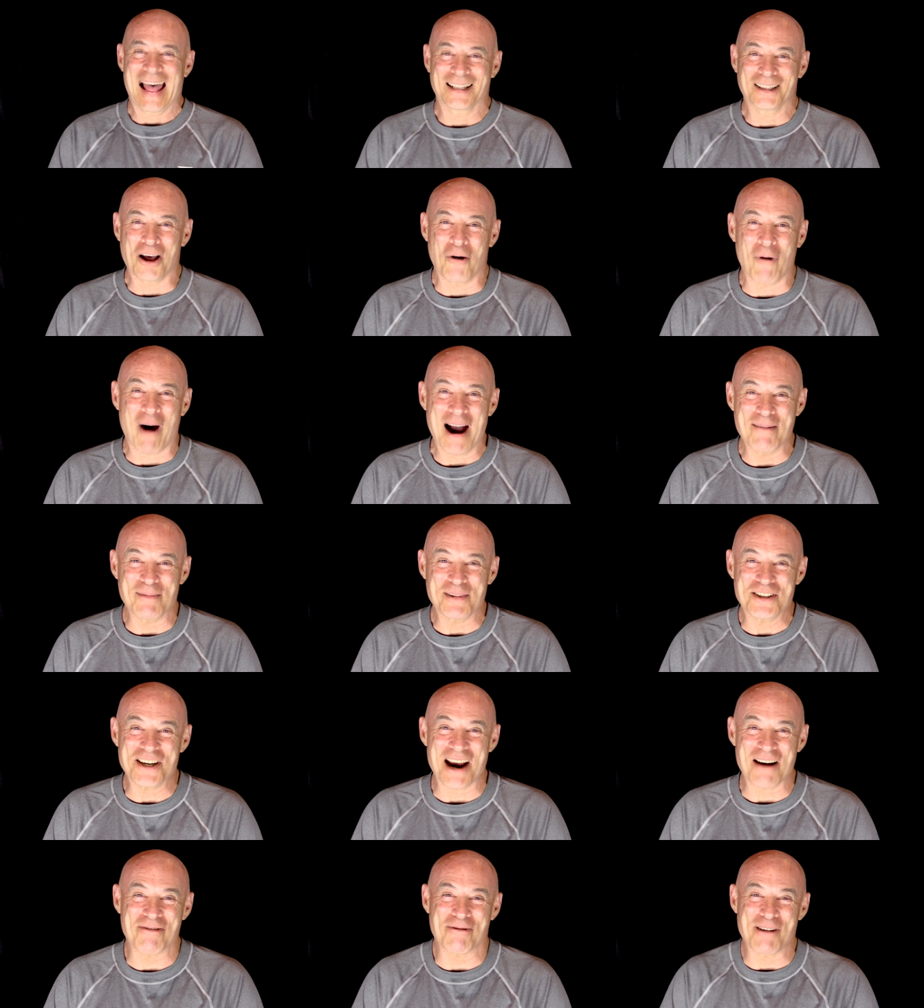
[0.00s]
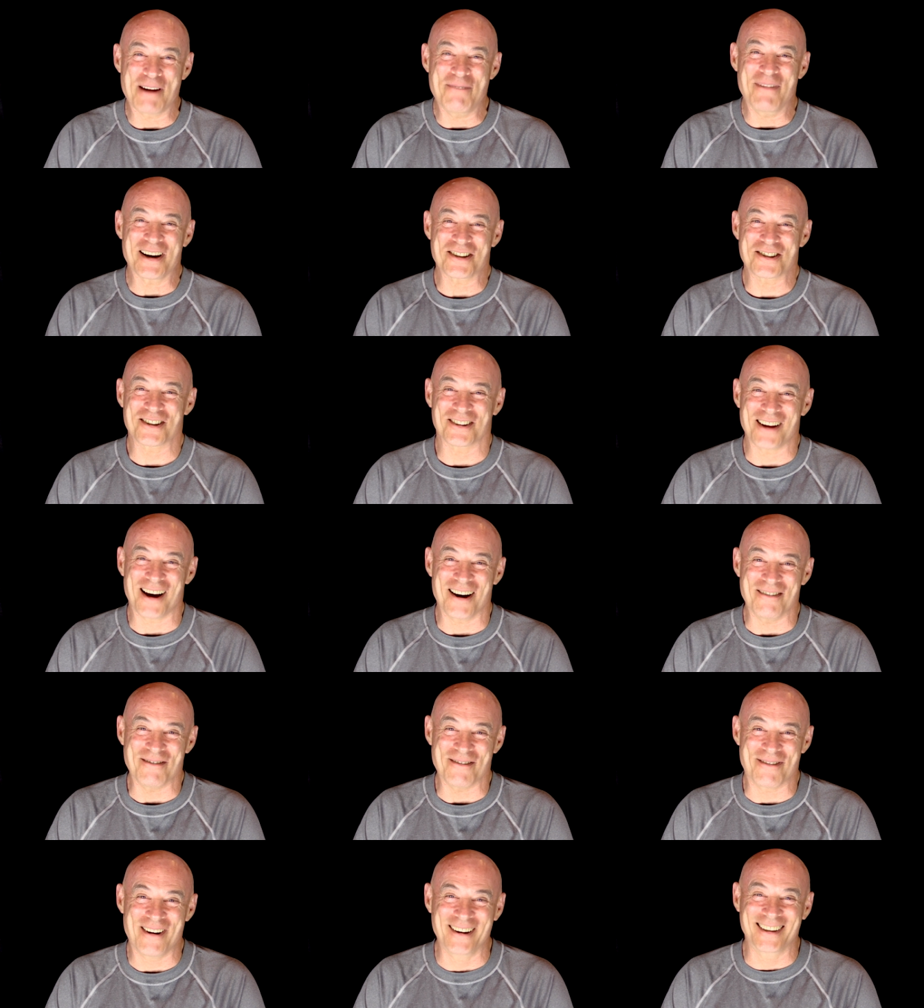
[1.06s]
Hello, I'm Jeffrey
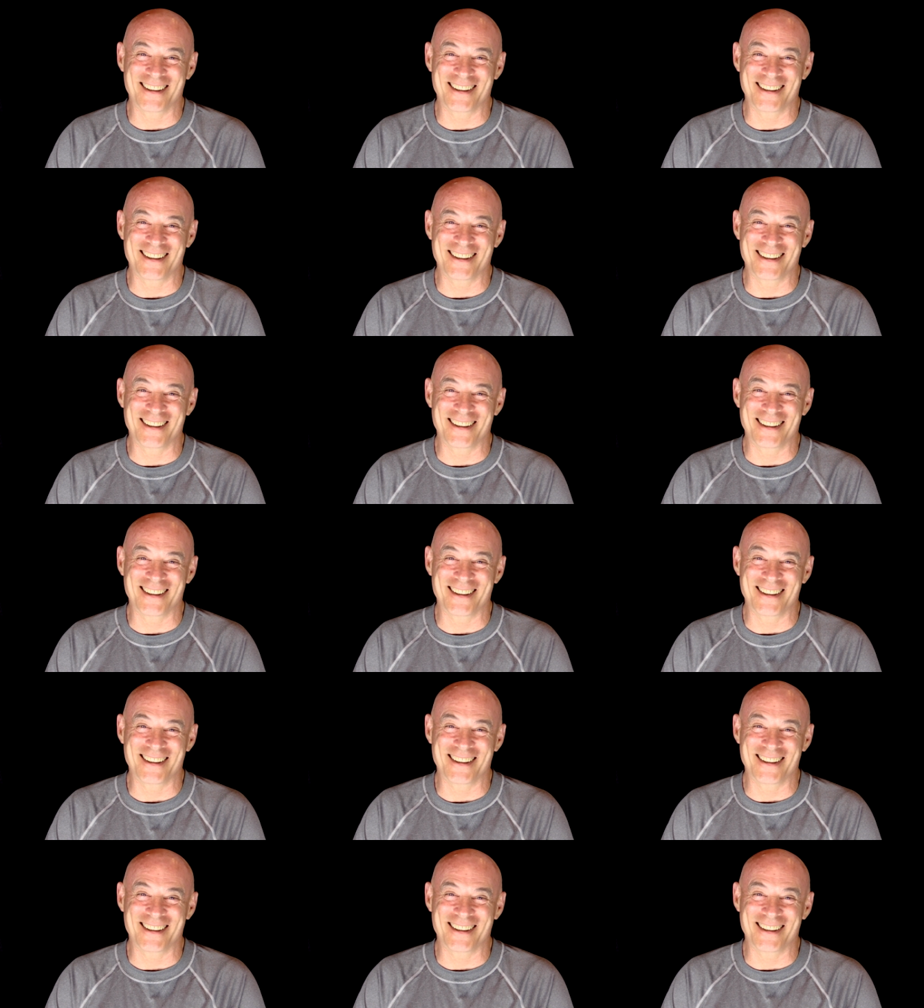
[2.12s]
Mishlove.